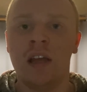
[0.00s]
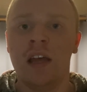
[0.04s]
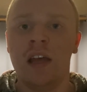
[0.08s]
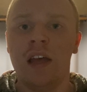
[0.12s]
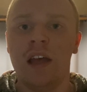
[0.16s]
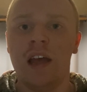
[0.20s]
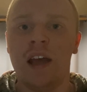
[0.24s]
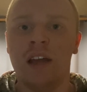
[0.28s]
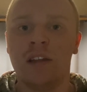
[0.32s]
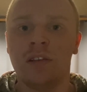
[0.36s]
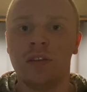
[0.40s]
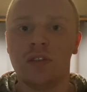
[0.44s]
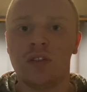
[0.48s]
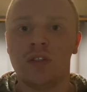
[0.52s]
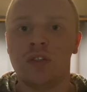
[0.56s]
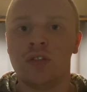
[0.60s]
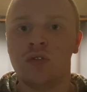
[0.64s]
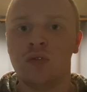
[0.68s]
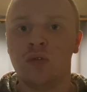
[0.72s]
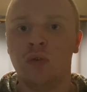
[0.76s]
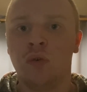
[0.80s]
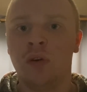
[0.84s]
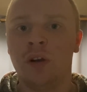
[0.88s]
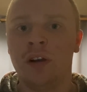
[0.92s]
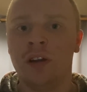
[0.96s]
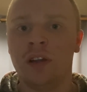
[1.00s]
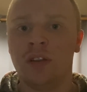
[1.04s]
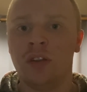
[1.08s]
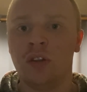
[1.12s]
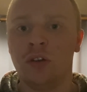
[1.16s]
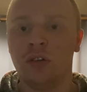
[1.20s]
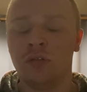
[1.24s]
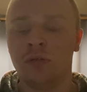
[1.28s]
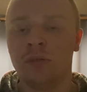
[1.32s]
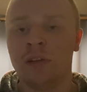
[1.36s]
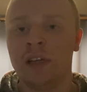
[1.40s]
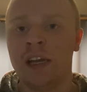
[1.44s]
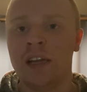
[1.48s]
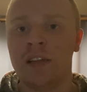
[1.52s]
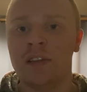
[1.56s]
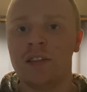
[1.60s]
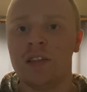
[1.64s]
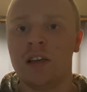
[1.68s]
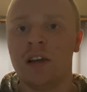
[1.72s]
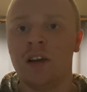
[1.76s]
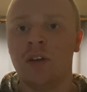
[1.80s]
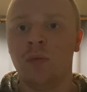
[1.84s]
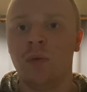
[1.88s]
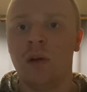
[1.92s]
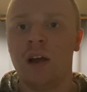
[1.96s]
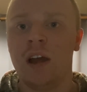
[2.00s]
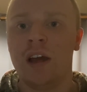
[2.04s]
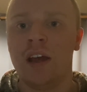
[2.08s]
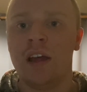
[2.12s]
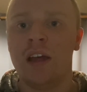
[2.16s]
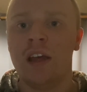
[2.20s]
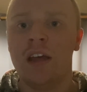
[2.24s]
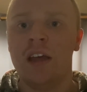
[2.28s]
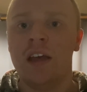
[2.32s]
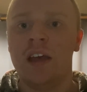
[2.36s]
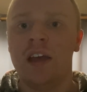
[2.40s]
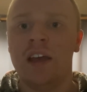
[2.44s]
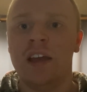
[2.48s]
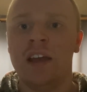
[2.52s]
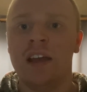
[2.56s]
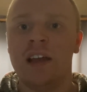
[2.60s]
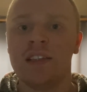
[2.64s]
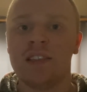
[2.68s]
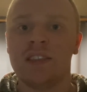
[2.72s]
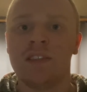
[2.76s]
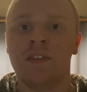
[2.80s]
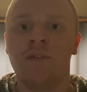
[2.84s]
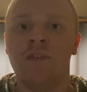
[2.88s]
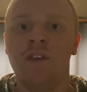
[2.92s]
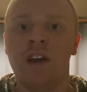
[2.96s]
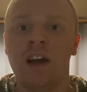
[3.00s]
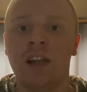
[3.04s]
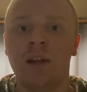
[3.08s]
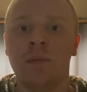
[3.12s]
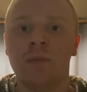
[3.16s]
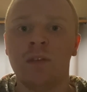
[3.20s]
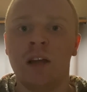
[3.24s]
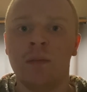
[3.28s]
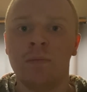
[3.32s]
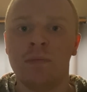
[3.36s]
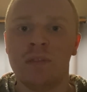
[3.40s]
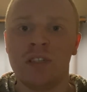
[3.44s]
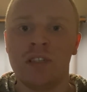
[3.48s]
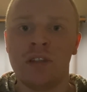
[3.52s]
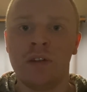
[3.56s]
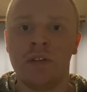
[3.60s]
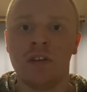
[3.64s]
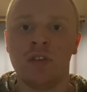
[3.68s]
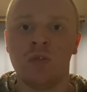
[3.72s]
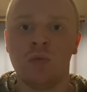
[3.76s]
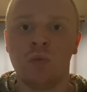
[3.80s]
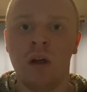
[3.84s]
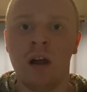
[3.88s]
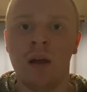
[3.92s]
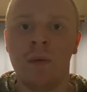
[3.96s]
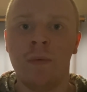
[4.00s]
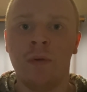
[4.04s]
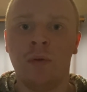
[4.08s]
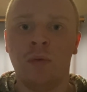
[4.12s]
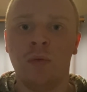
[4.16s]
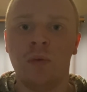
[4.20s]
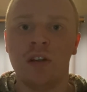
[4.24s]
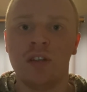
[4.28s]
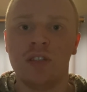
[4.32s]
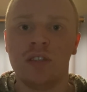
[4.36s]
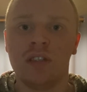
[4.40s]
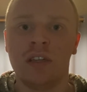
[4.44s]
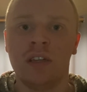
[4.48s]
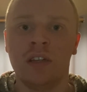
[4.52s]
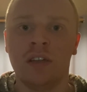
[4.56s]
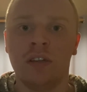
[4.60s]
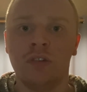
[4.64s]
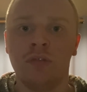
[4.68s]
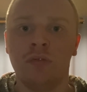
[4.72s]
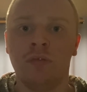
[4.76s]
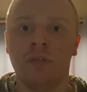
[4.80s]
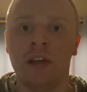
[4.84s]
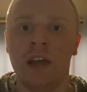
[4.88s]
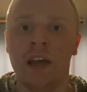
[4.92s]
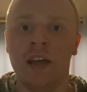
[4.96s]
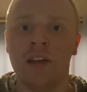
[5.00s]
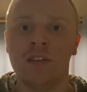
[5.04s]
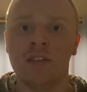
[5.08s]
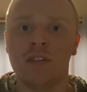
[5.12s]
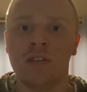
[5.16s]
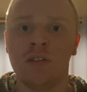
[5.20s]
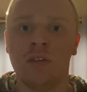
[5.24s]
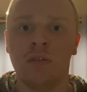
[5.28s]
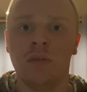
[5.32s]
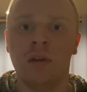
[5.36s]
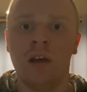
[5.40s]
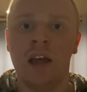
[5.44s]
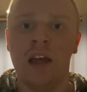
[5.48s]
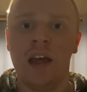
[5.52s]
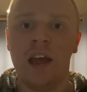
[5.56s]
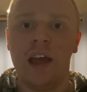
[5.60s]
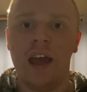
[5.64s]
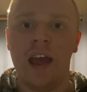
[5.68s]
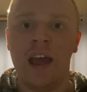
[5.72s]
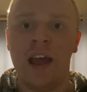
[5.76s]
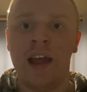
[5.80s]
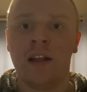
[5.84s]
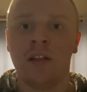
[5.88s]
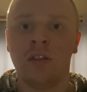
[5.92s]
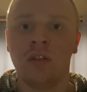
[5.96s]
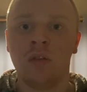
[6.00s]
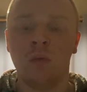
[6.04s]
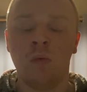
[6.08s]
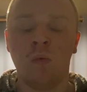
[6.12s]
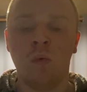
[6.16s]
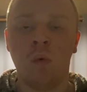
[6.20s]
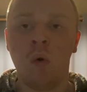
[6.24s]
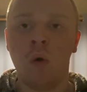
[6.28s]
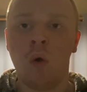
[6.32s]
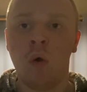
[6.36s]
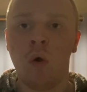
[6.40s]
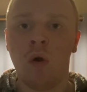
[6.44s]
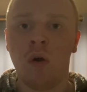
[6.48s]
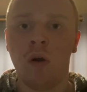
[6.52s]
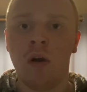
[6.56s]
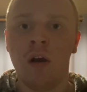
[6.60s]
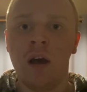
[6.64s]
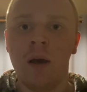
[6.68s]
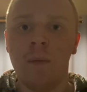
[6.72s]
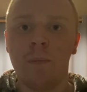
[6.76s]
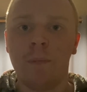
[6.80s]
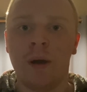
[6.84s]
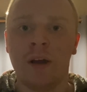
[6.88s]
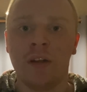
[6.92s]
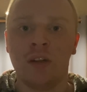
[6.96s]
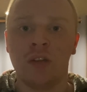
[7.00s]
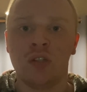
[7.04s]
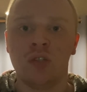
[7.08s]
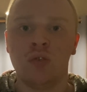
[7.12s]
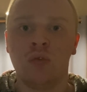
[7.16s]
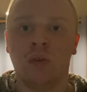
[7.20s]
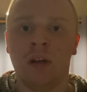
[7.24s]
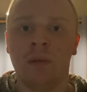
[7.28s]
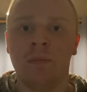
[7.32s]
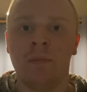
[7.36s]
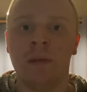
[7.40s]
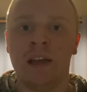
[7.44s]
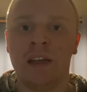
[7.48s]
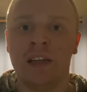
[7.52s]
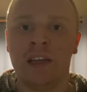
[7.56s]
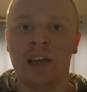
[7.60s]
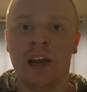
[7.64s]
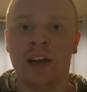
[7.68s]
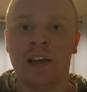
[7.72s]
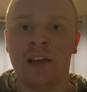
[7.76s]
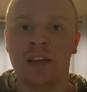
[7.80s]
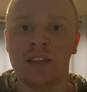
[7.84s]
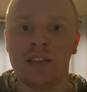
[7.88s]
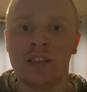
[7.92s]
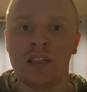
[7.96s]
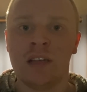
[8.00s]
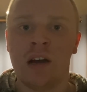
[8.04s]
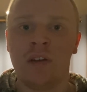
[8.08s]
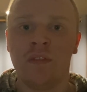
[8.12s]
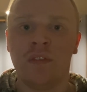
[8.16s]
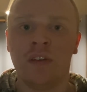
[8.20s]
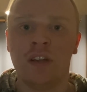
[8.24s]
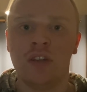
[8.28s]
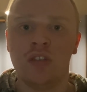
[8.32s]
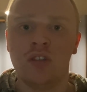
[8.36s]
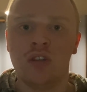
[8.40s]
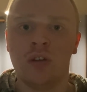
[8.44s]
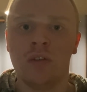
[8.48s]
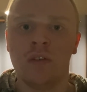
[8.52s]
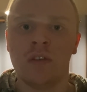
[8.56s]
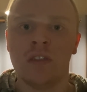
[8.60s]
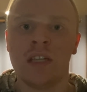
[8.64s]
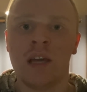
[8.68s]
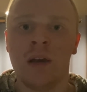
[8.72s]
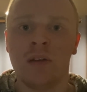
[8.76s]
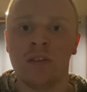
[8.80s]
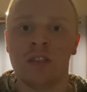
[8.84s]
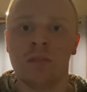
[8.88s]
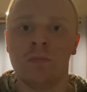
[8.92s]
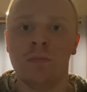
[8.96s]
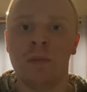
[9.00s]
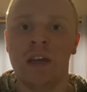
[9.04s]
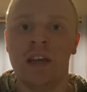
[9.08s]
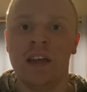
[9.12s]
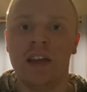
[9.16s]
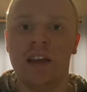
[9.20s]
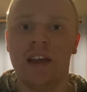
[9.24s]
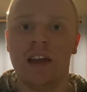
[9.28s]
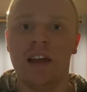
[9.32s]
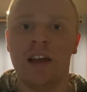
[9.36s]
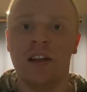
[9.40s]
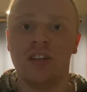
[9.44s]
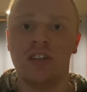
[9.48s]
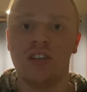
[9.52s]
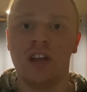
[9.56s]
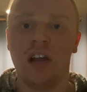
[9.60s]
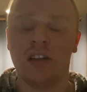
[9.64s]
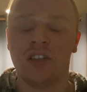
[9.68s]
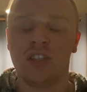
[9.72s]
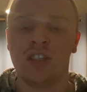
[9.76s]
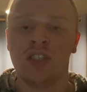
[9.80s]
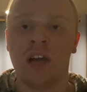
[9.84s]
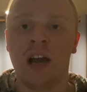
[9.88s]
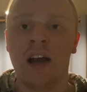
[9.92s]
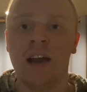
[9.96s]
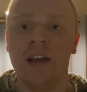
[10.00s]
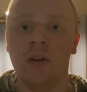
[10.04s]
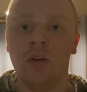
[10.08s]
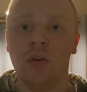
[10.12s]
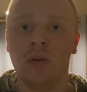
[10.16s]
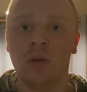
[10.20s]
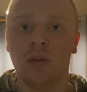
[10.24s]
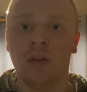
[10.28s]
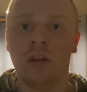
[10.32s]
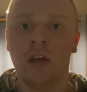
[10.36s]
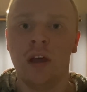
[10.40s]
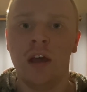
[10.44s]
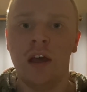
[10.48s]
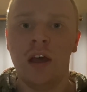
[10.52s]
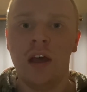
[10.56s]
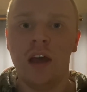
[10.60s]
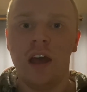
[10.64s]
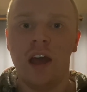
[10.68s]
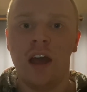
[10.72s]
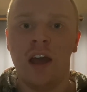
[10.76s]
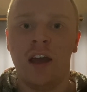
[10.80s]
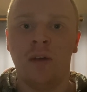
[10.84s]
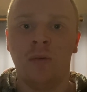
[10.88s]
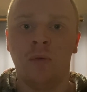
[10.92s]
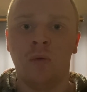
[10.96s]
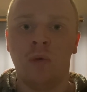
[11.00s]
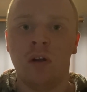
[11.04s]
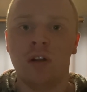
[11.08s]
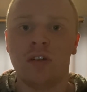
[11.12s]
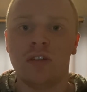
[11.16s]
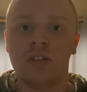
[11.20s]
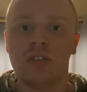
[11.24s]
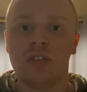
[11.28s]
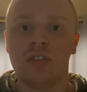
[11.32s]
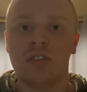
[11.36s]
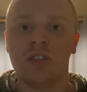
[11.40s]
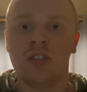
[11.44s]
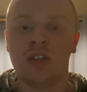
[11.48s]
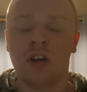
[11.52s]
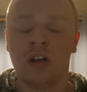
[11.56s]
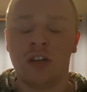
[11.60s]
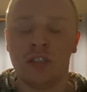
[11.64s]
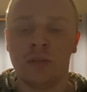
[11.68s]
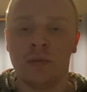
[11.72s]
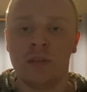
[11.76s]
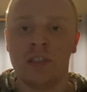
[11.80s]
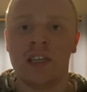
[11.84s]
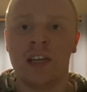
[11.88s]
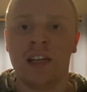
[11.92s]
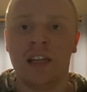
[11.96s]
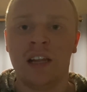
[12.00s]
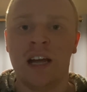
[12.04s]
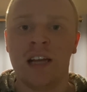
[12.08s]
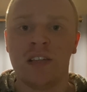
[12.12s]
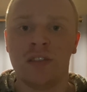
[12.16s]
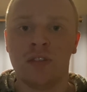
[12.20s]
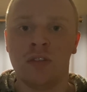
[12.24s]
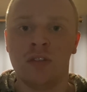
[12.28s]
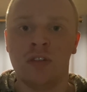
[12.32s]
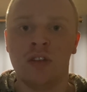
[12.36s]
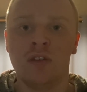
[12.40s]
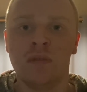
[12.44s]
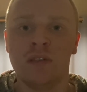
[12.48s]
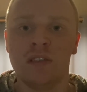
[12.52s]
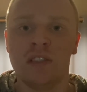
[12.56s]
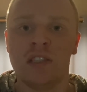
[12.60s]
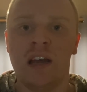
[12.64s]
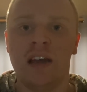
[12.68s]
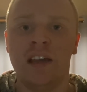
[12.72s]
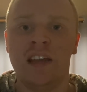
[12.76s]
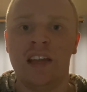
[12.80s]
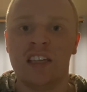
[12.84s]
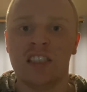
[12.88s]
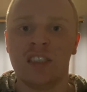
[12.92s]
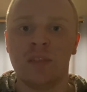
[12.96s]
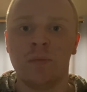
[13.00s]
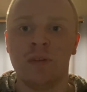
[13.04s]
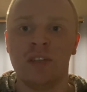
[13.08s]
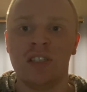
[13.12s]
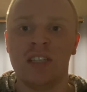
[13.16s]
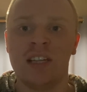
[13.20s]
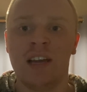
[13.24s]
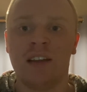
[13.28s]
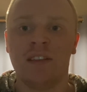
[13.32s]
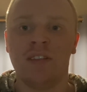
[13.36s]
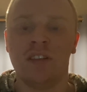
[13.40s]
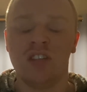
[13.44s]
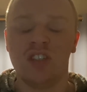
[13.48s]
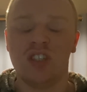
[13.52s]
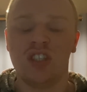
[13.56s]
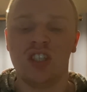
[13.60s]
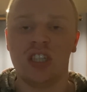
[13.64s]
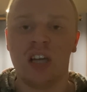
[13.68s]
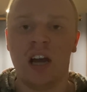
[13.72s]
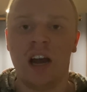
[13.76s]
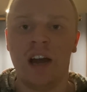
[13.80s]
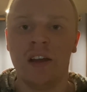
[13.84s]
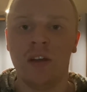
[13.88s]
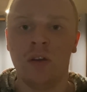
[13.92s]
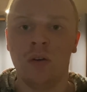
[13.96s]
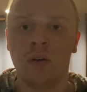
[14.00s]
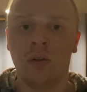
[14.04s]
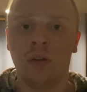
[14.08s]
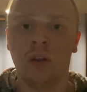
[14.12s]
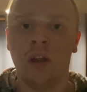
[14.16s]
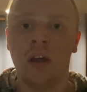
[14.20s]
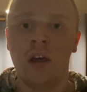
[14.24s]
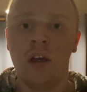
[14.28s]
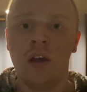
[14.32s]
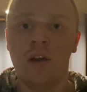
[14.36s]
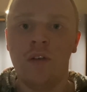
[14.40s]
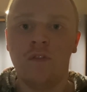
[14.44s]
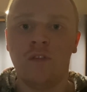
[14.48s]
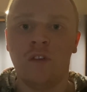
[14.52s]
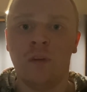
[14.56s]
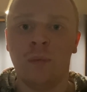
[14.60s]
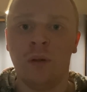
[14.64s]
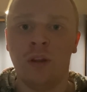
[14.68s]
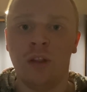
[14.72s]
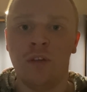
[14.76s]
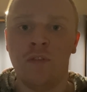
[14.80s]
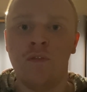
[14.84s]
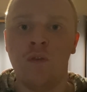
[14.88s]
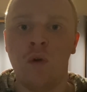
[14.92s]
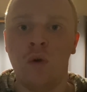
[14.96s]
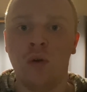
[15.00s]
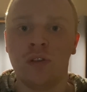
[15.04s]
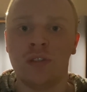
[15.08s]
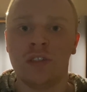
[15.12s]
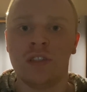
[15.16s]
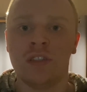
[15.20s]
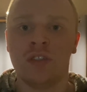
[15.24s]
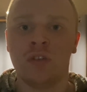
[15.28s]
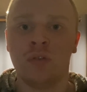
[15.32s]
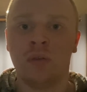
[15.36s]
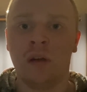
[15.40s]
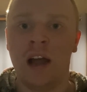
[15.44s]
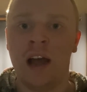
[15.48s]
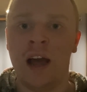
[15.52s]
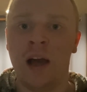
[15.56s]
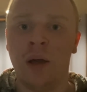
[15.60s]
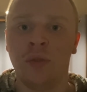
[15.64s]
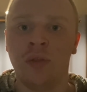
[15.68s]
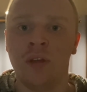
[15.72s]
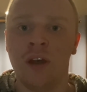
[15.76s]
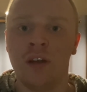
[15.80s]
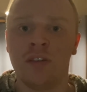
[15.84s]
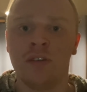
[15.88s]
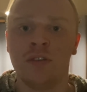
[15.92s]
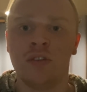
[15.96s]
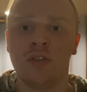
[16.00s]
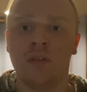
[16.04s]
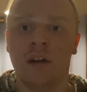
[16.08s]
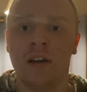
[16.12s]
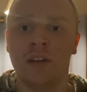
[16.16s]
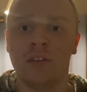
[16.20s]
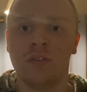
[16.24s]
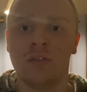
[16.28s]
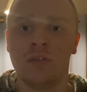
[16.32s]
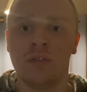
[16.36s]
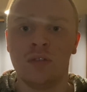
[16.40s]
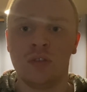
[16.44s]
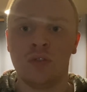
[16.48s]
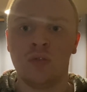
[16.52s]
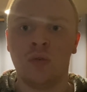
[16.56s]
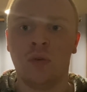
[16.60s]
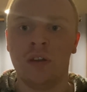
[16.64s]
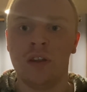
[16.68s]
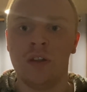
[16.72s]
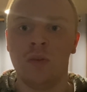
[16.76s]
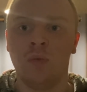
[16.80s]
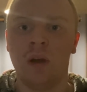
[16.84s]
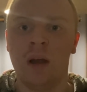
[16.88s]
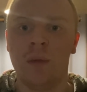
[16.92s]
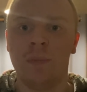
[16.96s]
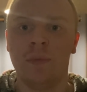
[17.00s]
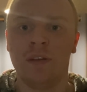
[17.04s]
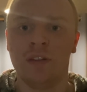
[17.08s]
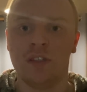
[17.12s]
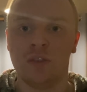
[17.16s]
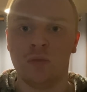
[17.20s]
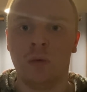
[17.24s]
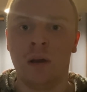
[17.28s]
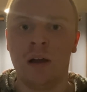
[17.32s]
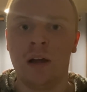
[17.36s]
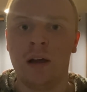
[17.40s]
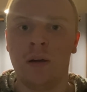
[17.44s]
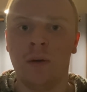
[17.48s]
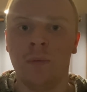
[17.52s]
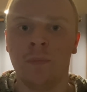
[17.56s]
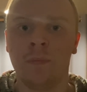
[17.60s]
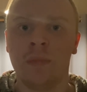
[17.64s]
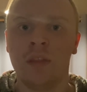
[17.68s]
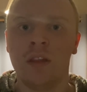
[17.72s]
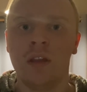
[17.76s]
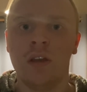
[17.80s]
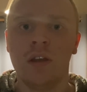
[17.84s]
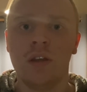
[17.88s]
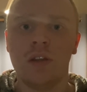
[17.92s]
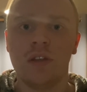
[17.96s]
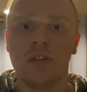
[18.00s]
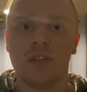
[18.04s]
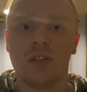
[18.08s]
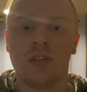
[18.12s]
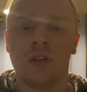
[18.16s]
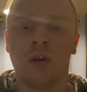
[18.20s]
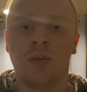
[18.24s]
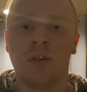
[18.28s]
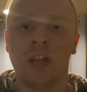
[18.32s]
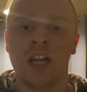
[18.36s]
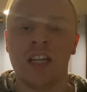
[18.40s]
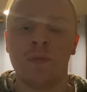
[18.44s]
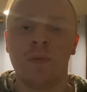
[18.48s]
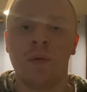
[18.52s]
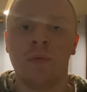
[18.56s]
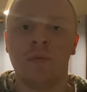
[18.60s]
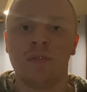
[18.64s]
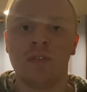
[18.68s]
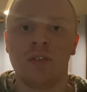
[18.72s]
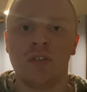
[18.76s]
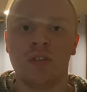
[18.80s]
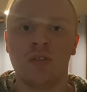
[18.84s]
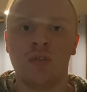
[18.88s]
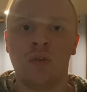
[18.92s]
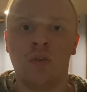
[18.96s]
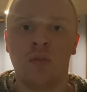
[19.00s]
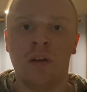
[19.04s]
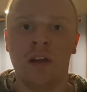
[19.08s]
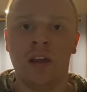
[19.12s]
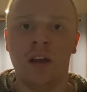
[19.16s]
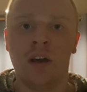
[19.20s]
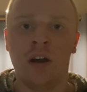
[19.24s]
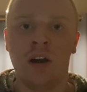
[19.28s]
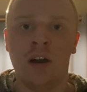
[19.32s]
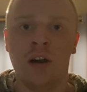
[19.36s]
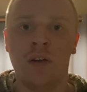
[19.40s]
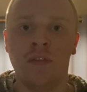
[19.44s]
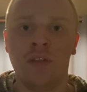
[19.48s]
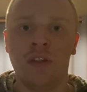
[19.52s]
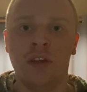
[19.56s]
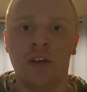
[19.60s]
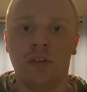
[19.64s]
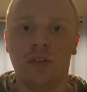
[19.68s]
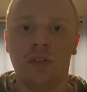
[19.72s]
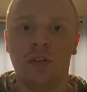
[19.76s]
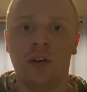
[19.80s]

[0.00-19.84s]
and destroy the Creator, and where he has developed a mysterious weapon which can create to end the war by destroying mankind itself. And it turns out to be a child, and what Joshua Taylor has to do is that he has to protect this child from other forces who are out there to try to destroy the weapon as well. So that's pretty much the story of the